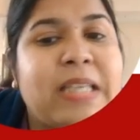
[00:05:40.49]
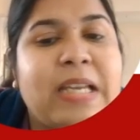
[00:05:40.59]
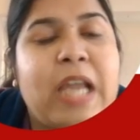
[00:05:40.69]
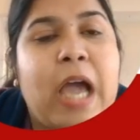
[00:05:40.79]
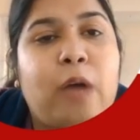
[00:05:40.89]
a
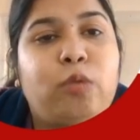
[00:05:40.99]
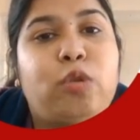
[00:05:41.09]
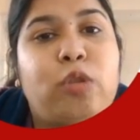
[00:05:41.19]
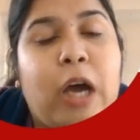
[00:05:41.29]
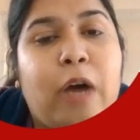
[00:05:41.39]
noun
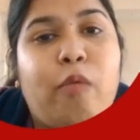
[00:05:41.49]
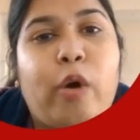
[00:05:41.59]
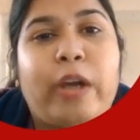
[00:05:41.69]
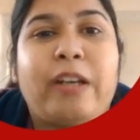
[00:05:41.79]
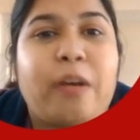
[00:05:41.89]
to
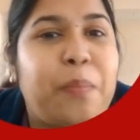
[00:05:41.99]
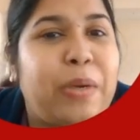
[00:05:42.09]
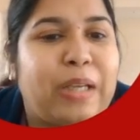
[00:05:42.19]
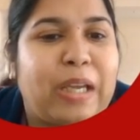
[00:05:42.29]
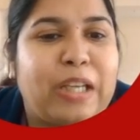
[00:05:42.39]
avoid
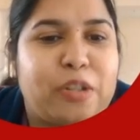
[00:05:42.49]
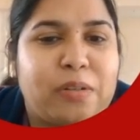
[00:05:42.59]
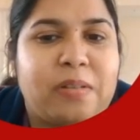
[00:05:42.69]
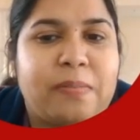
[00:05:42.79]
repetition.